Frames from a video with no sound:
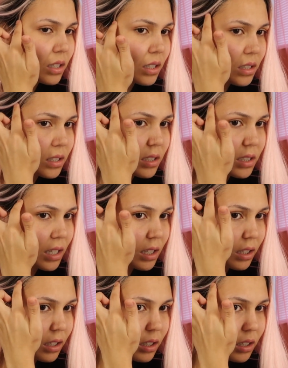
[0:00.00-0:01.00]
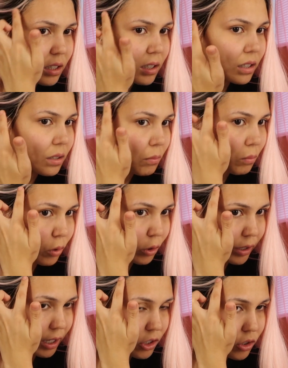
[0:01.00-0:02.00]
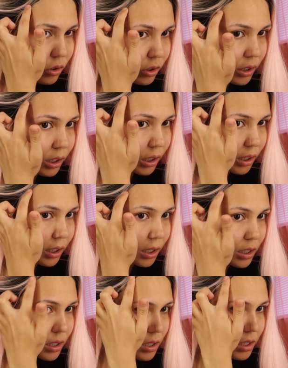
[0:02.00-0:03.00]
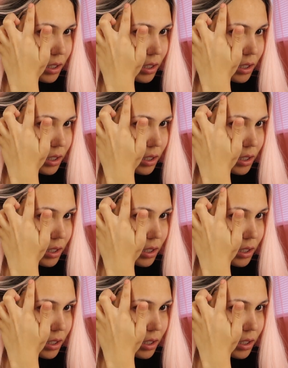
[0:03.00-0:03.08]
because it's like more natural looking, I guess.